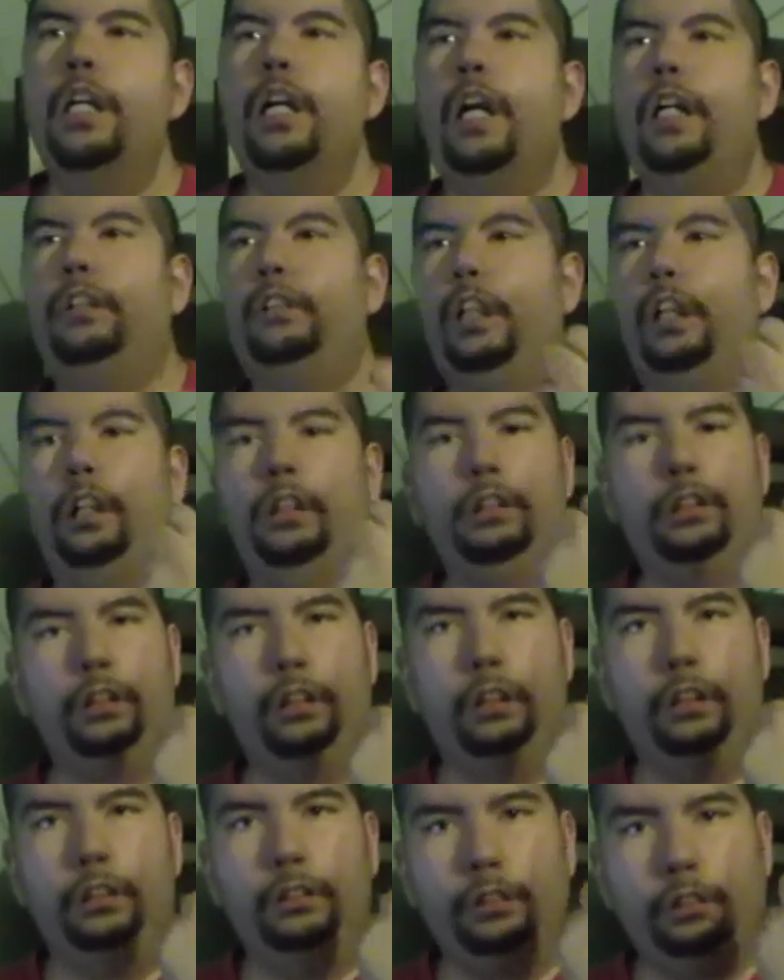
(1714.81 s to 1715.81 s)
and the
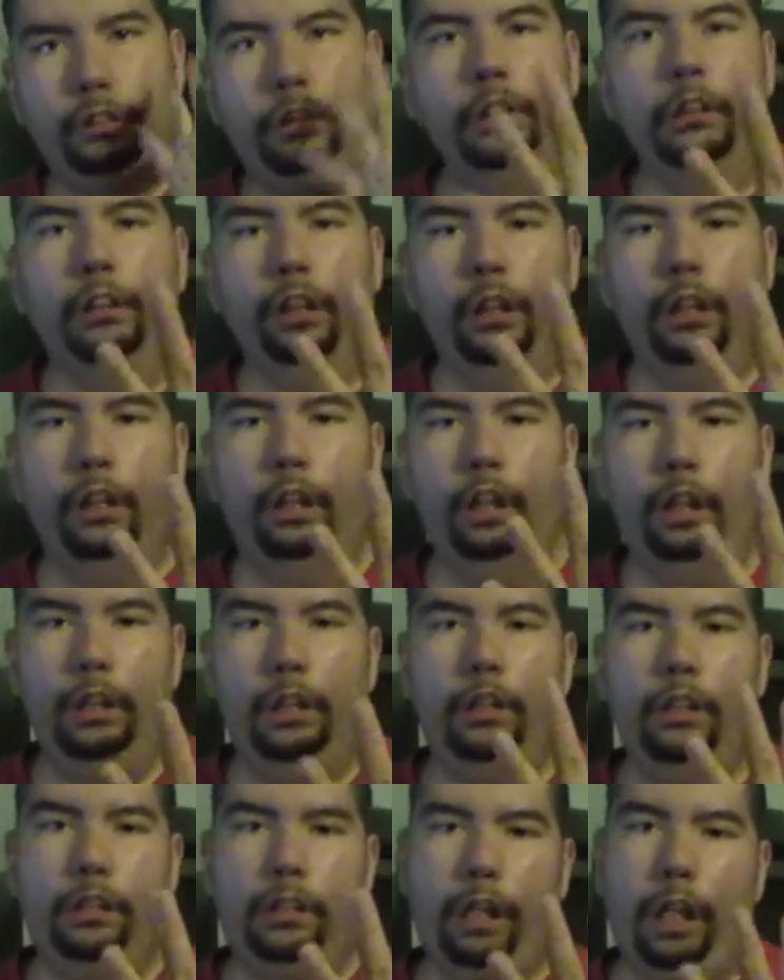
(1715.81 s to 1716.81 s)
4
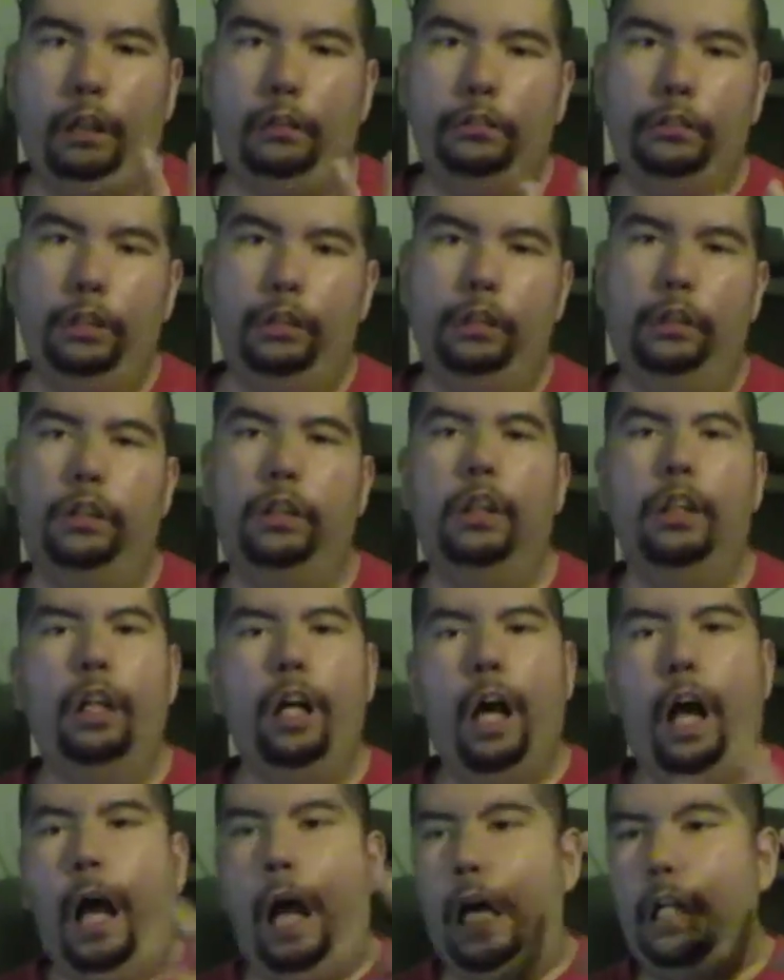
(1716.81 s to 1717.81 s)
other segments,
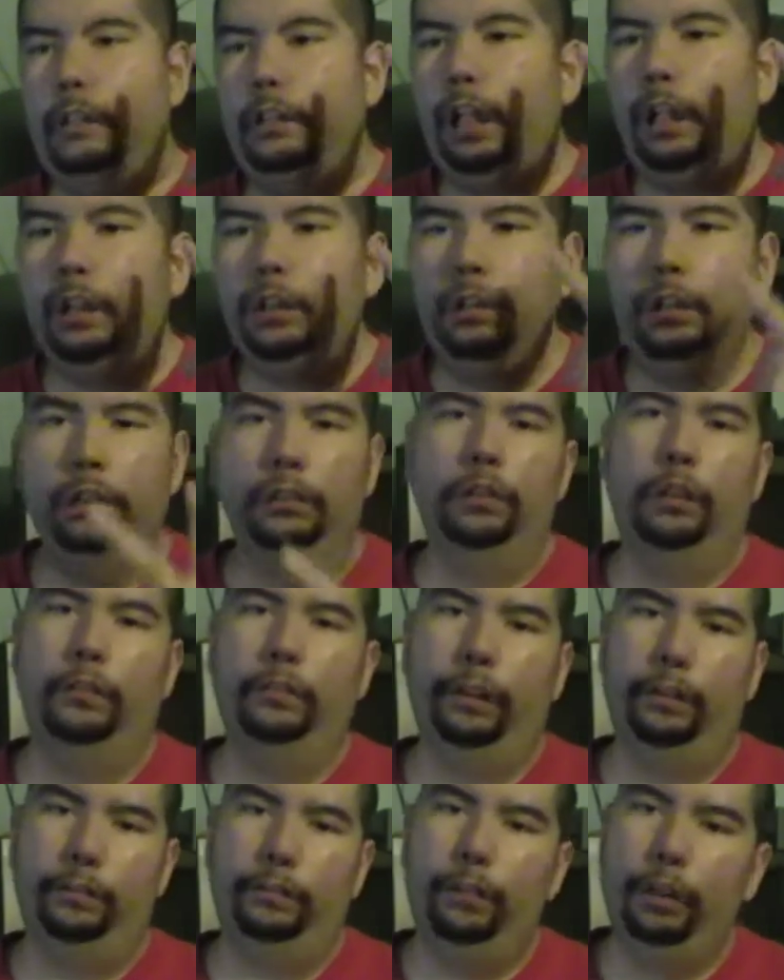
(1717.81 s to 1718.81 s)
I like 2
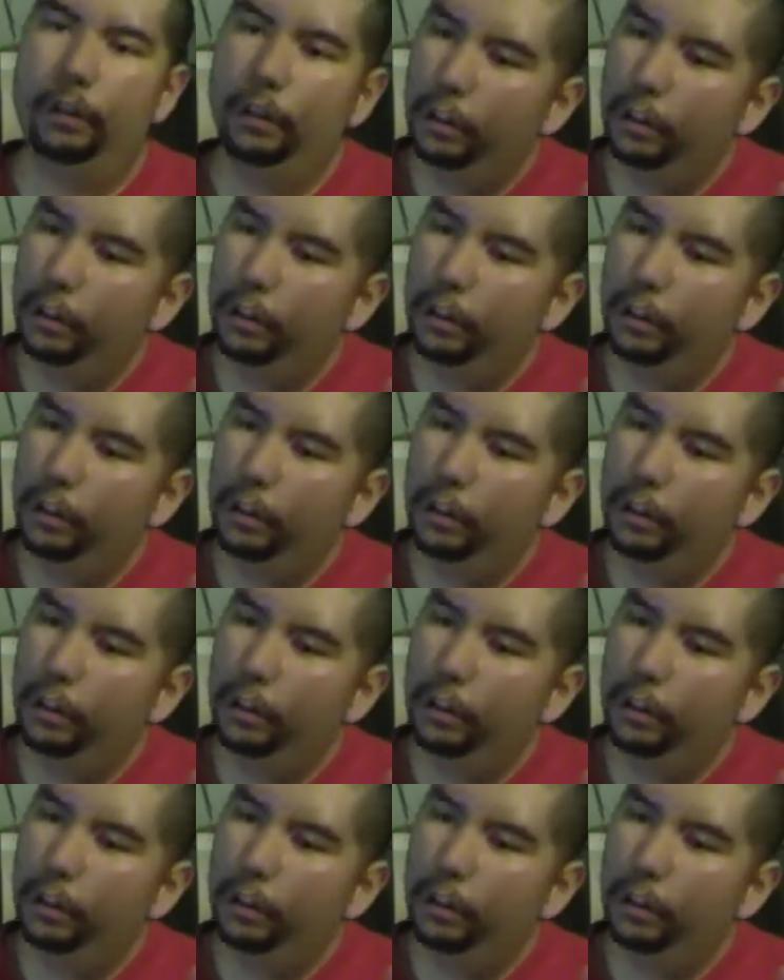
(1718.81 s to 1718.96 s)
of them.